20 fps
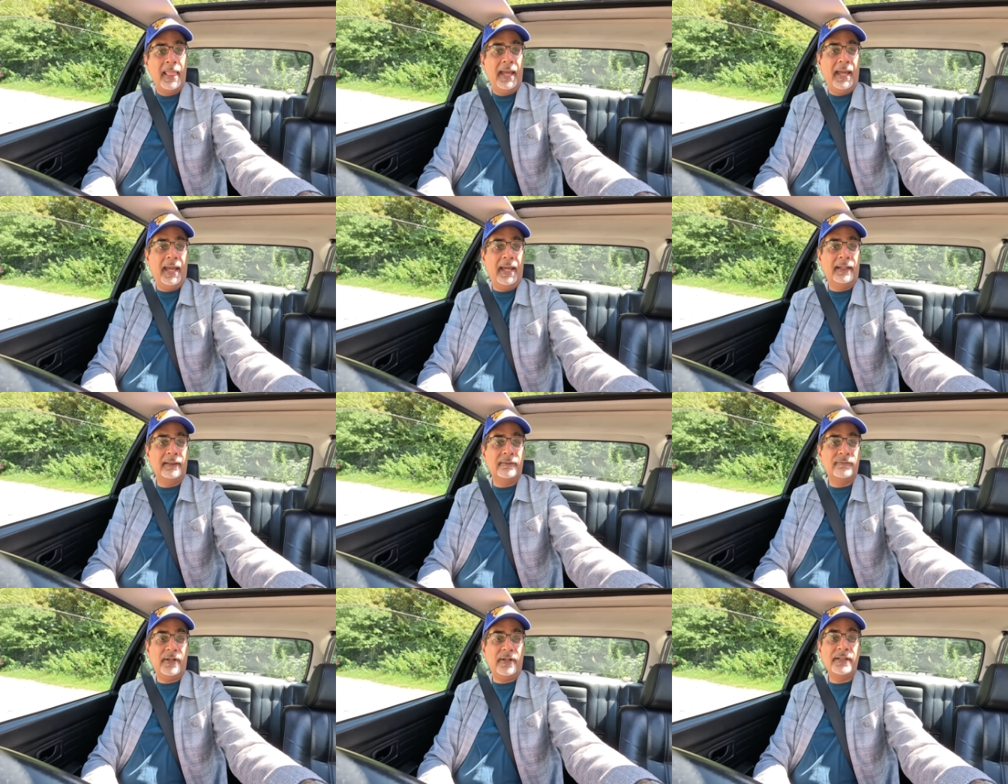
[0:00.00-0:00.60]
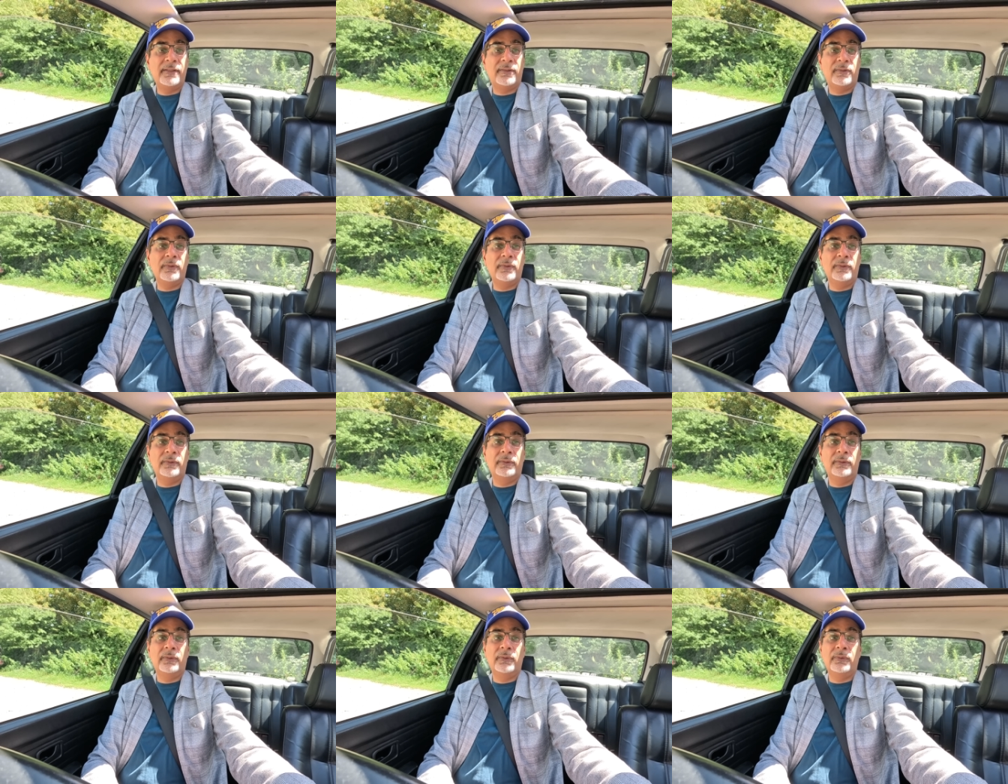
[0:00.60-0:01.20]
And very
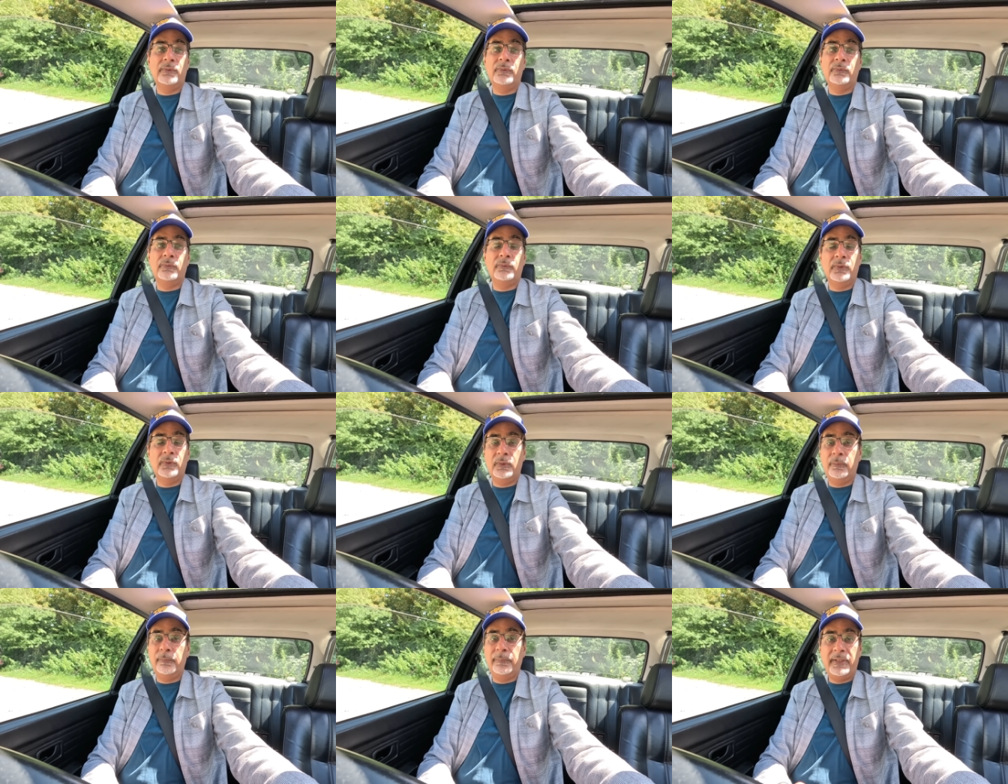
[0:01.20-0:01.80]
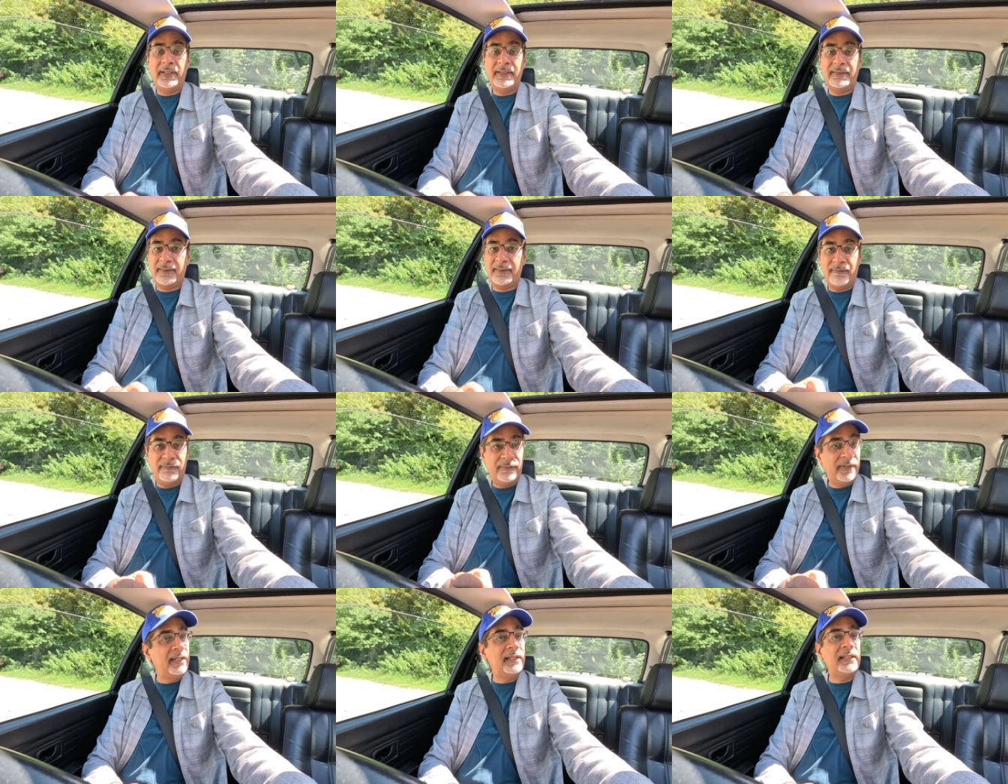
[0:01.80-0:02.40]
soon you will be
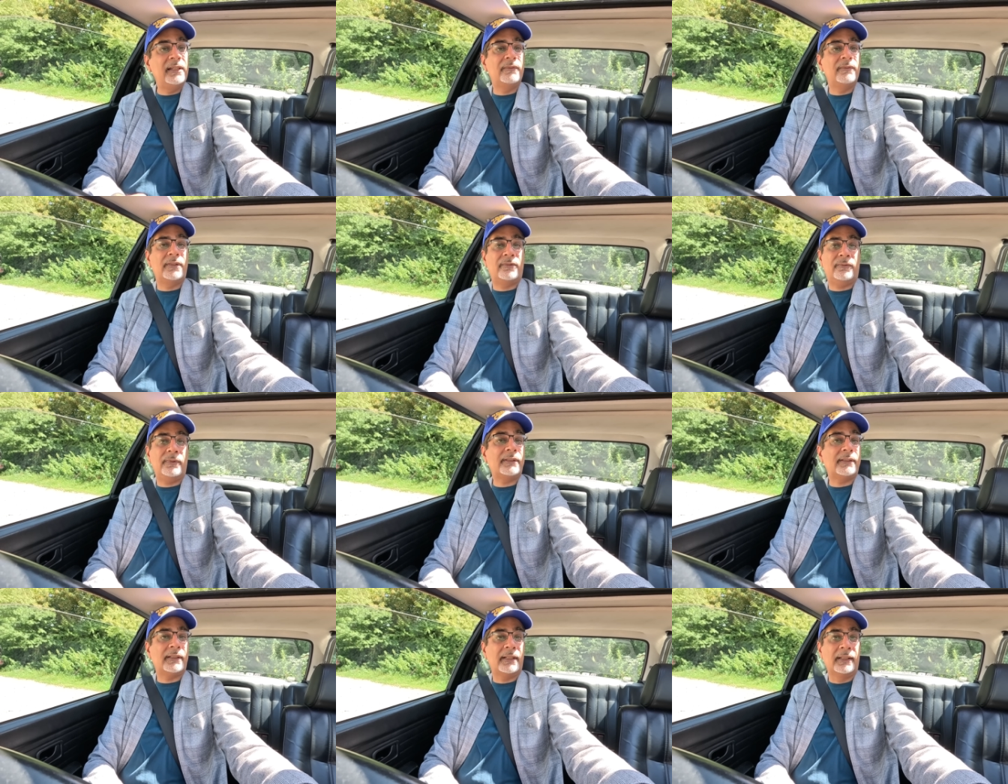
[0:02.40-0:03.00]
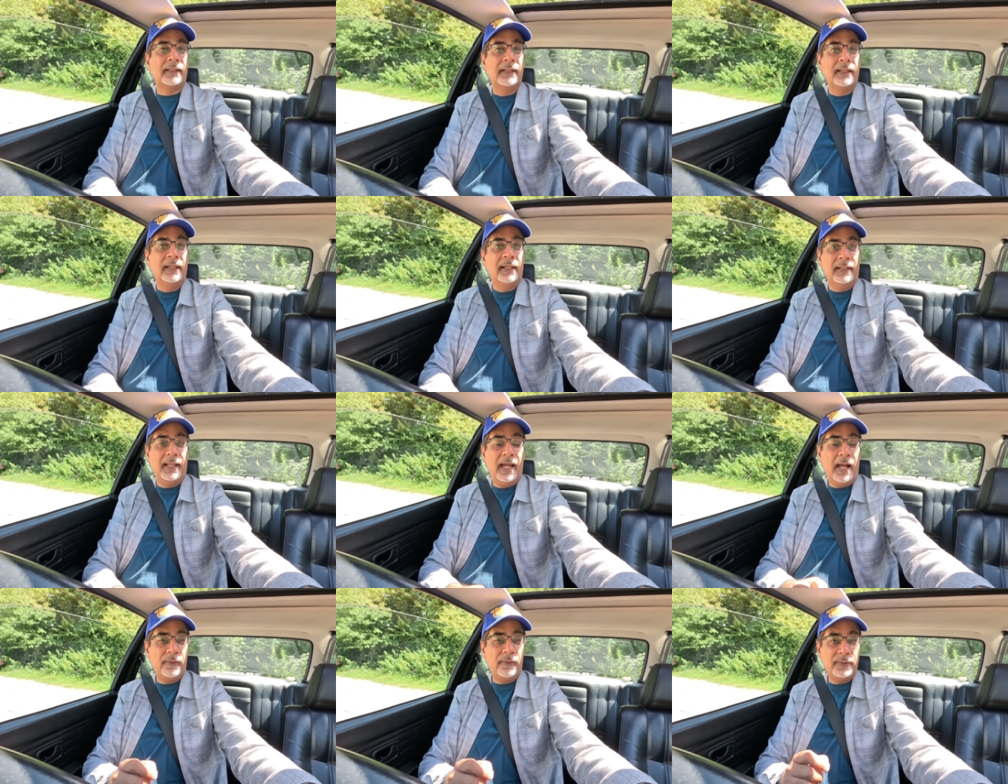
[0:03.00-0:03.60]
severely restricted
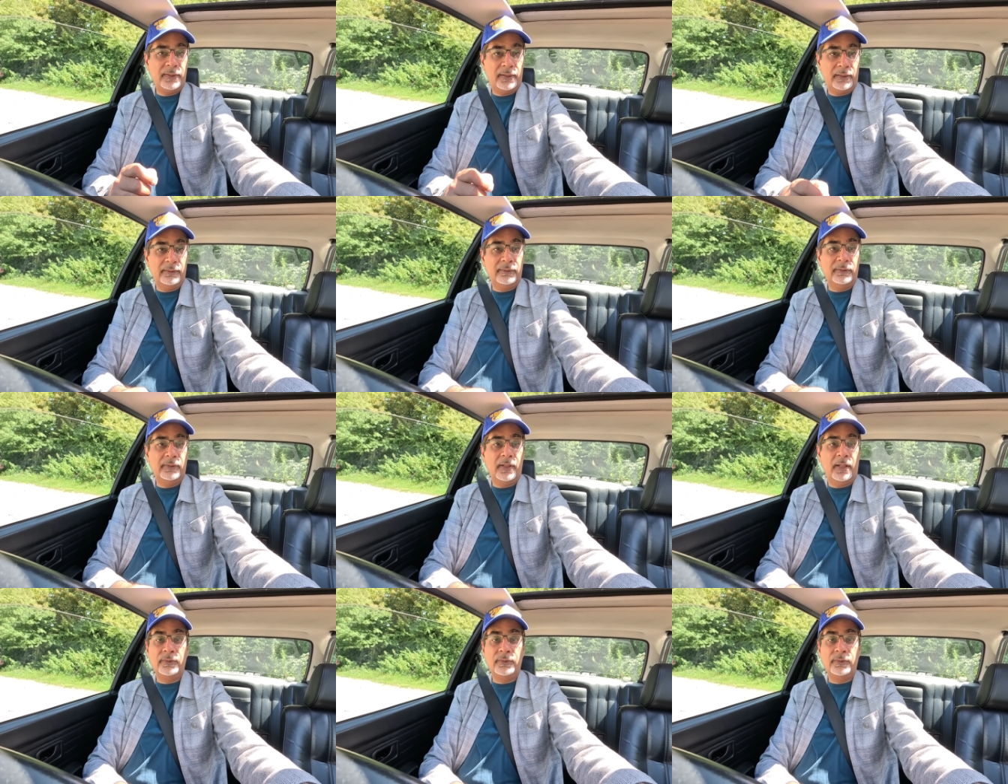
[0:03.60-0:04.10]
and how you can